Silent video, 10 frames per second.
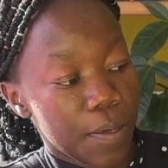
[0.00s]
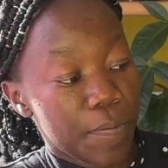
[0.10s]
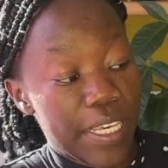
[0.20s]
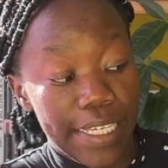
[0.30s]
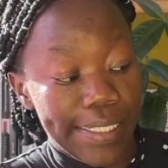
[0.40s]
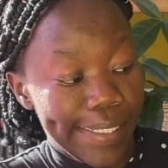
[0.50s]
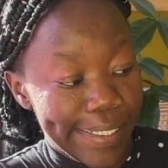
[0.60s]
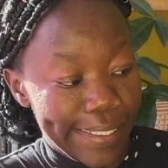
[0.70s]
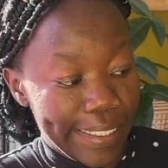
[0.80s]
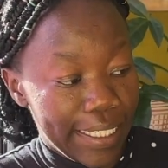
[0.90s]
peace
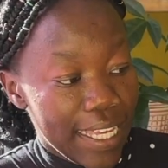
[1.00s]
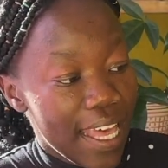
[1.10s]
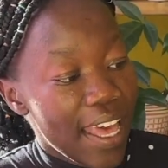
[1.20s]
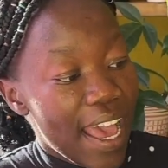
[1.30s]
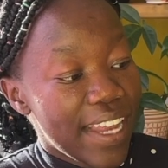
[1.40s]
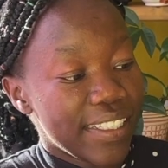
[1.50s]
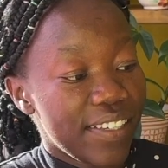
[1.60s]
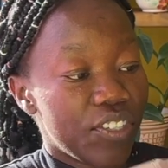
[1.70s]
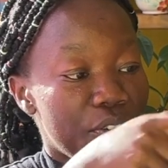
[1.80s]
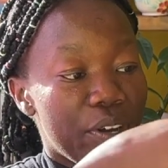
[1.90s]
lily, and it's
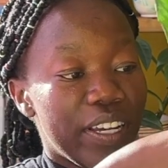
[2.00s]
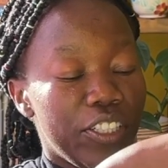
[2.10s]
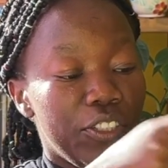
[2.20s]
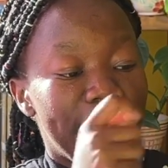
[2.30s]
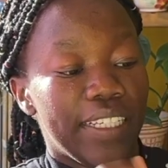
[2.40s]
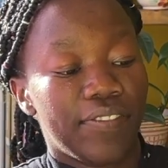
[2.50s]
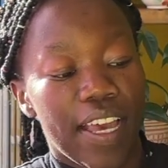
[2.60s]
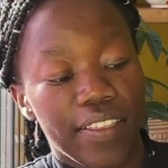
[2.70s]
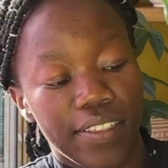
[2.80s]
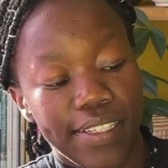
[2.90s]
even growing a new leaf.
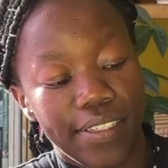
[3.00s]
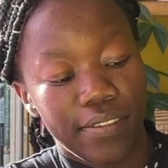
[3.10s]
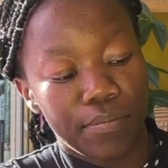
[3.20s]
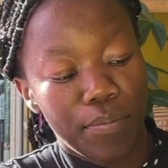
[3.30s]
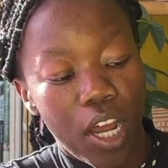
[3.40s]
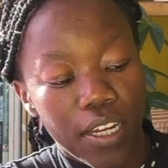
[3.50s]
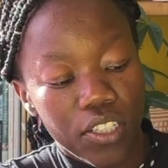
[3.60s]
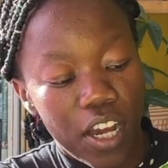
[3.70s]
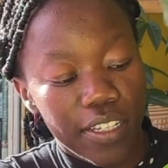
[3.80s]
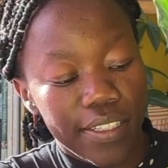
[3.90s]
And this plant
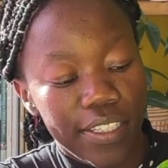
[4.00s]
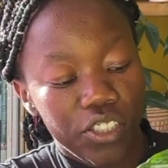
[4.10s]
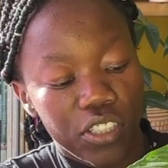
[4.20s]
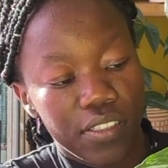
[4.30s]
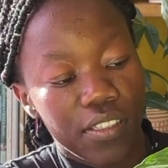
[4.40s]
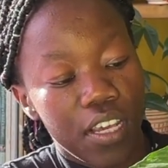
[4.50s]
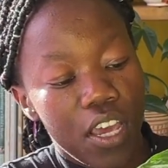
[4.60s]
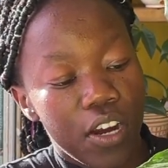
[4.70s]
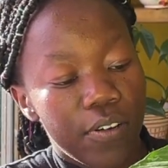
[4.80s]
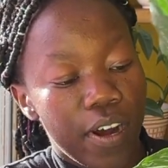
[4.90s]
honestly just
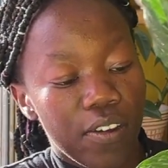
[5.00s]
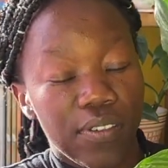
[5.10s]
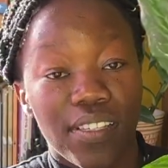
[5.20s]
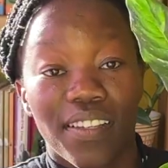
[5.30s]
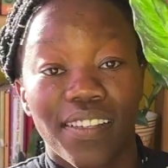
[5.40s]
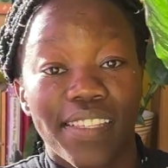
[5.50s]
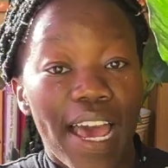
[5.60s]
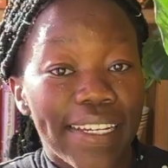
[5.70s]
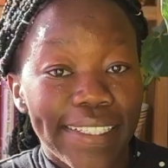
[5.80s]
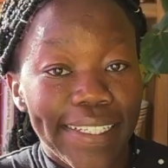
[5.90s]
grows
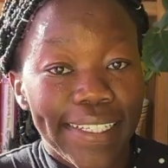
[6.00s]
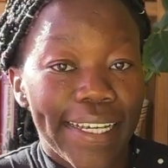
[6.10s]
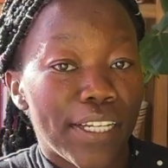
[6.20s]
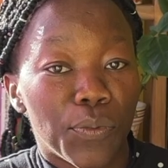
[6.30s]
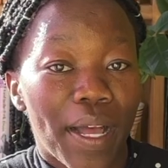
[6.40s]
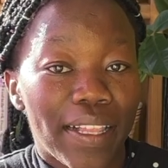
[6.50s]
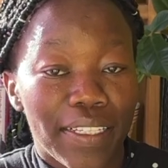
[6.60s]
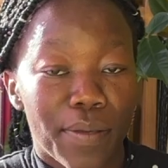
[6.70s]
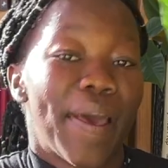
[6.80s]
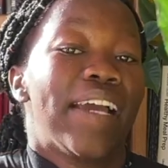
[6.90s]
silently and well in
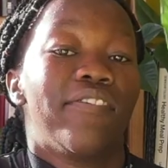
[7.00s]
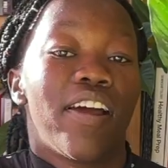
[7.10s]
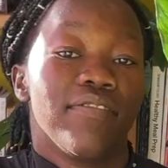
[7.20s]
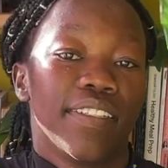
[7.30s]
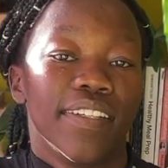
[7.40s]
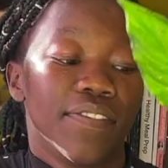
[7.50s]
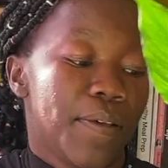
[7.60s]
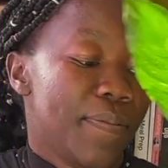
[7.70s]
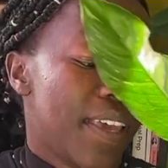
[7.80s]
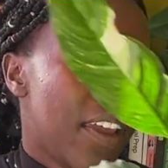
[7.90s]
the background. It lives
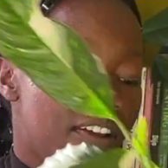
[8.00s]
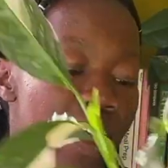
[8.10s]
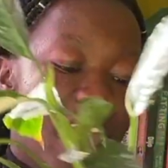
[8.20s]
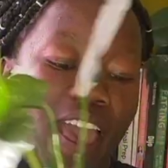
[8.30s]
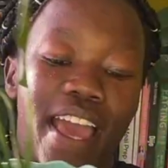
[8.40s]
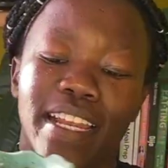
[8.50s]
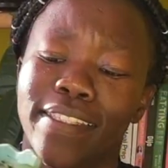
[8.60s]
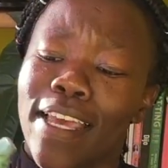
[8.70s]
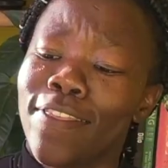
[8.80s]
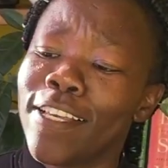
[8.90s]
up there, and it's
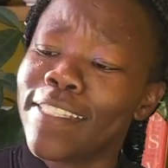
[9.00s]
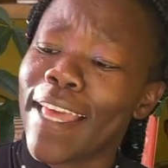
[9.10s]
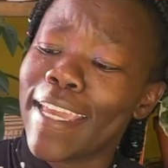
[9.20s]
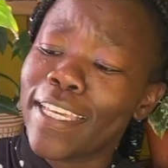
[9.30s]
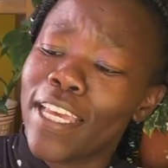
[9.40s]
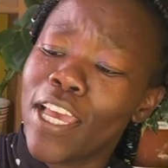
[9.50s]
in this like